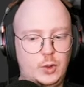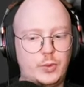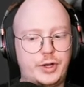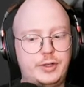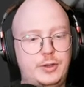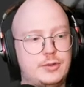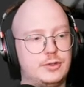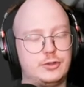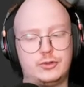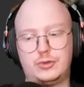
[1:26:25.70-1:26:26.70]
What are I
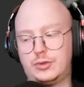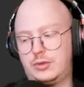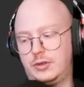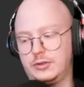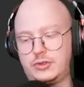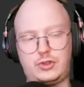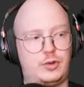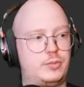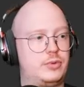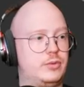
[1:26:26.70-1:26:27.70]
using to draw on
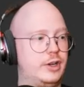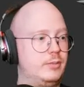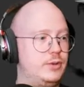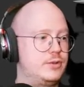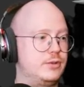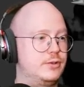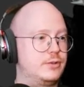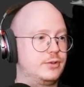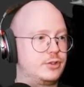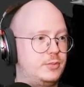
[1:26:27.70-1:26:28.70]
top? What I'm using to
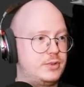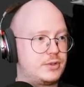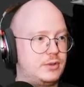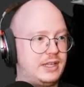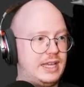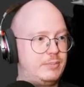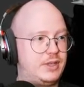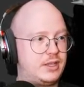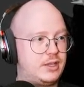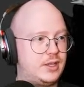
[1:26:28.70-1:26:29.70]
draw on top is called
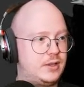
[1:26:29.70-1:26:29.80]
Epic